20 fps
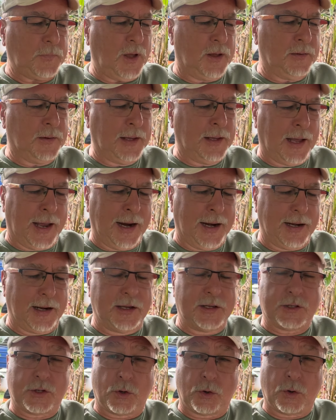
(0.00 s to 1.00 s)
the
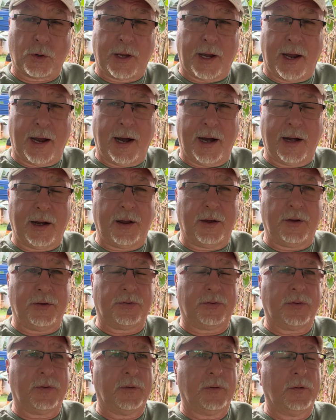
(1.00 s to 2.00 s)
80s, the early
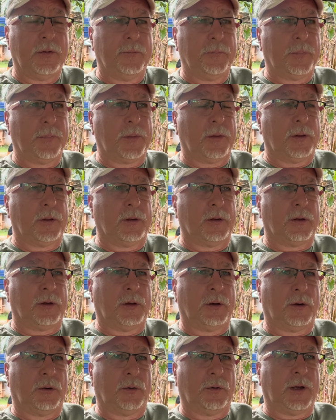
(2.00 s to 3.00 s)
80s,
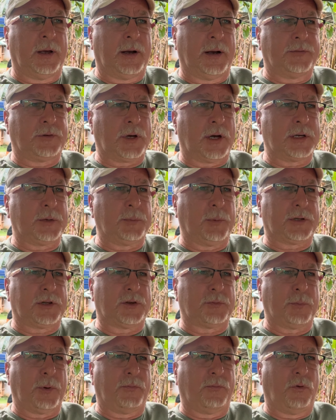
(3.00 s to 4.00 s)
you know, and I've talked about
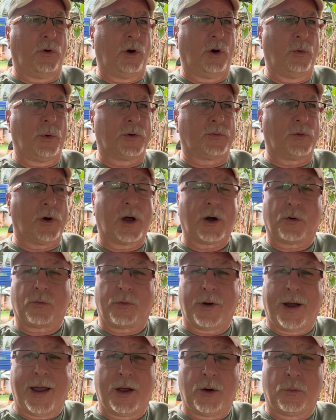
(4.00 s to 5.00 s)
this before when Ronald
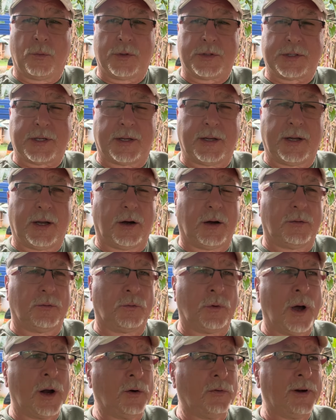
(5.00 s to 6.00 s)
Reagan was in there.
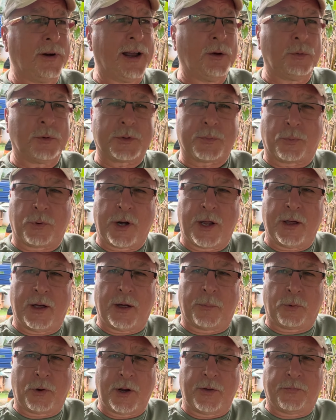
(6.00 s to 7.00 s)
Ronald Reagan was a
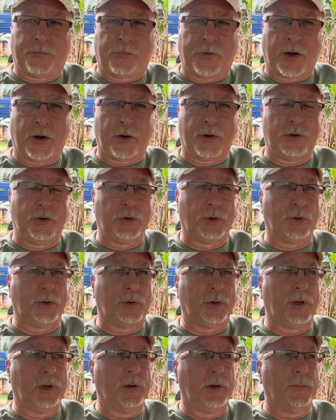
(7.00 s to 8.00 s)
pretty fair
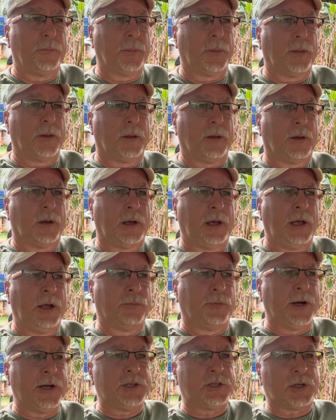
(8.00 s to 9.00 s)
dude. He
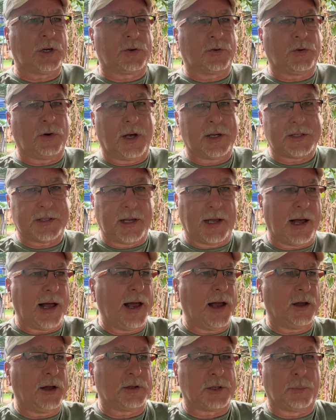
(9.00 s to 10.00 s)
reached across the
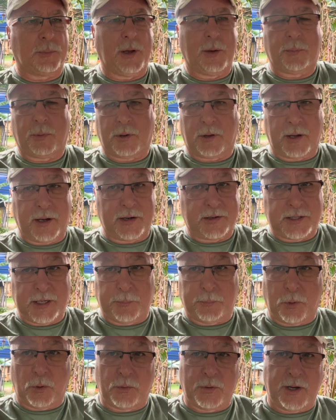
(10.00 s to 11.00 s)
aisle to people like
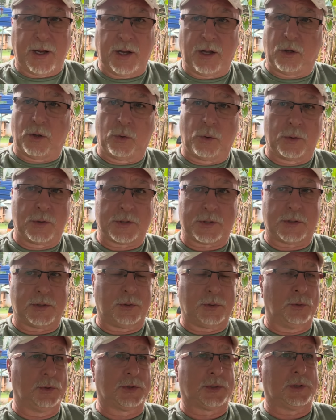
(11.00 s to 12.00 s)
Tip O'Neill, who was
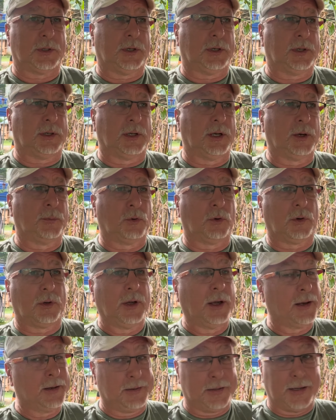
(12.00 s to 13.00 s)
a liberal.
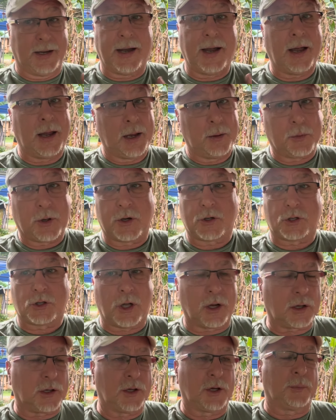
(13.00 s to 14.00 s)
And today I am going to
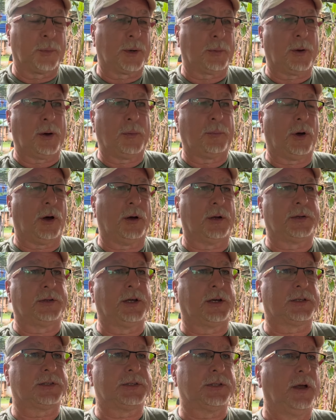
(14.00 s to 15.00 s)
talk a little bit about
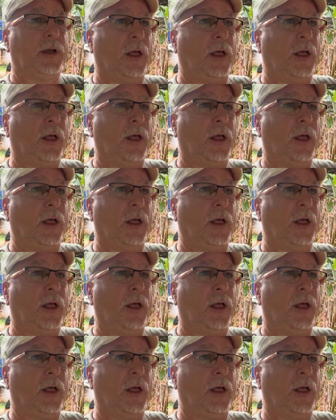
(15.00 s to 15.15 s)
politics